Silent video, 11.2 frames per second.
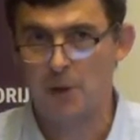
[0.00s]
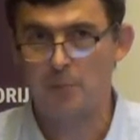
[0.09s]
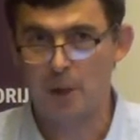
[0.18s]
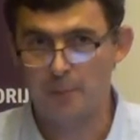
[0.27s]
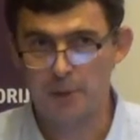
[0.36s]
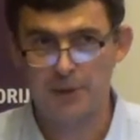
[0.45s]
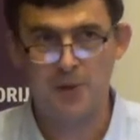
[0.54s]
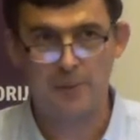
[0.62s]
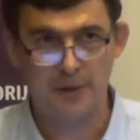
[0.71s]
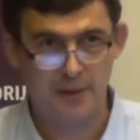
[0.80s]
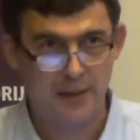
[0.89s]

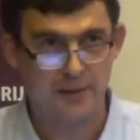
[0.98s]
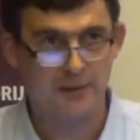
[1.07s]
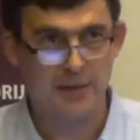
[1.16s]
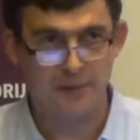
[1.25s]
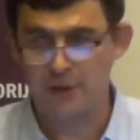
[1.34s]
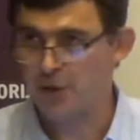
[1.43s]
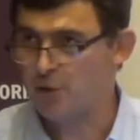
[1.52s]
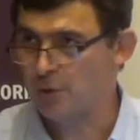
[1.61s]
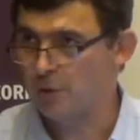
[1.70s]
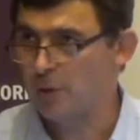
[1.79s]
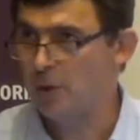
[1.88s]
Populism in that
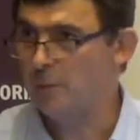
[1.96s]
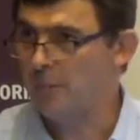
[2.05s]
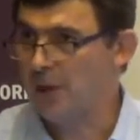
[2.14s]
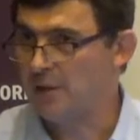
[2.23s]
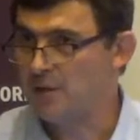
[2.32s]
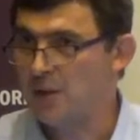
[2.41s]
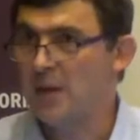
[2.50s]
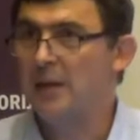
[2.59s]
definition means